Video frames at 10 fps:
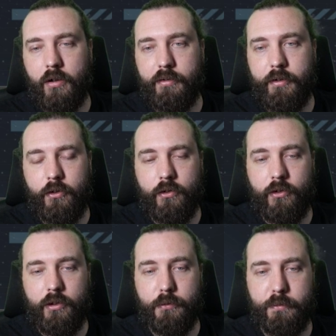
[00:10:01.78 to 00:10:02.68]

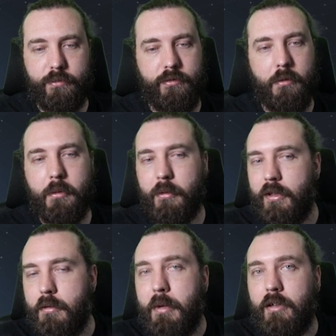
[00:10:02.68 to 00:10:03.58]
efficiency is
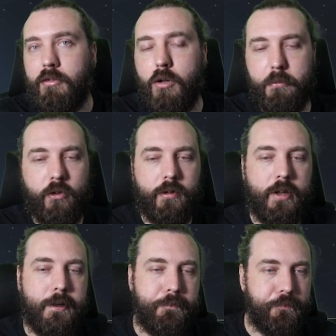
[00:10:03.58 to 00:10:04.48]
probably the better option
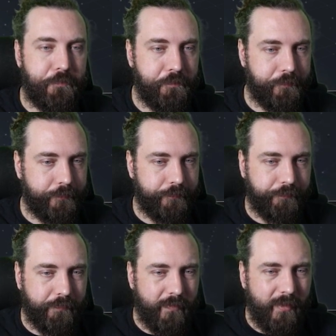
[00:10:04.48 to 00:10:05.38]
there.
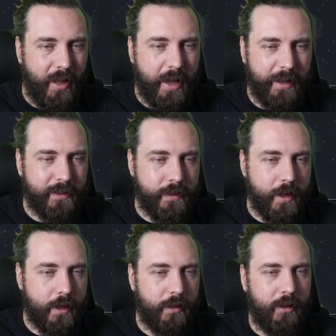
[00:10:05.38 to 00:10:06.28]
And
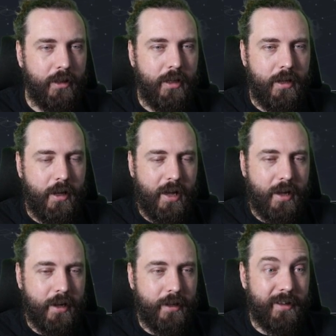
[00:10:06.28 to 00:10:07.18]
yeah,
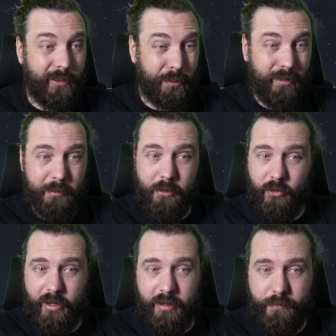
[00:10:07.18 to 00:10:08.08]
that's pretty
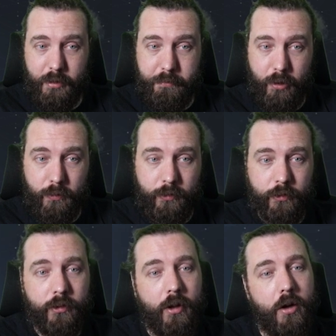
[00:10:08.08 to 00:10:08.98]
much it for the
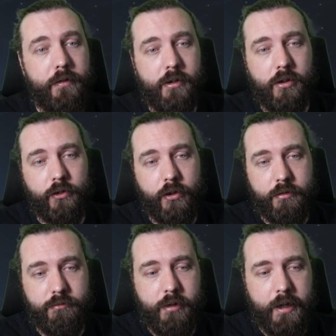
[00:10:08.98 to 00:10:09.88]
pulse. Over onto
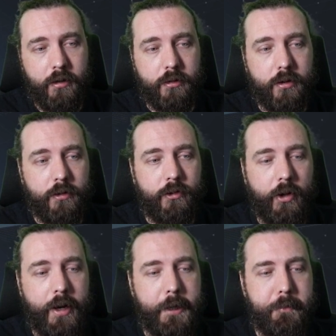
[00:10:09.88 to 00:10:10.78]
the railgun
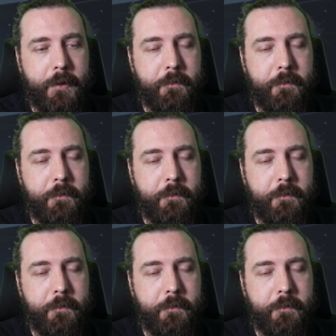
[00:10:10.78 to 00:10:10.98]
type.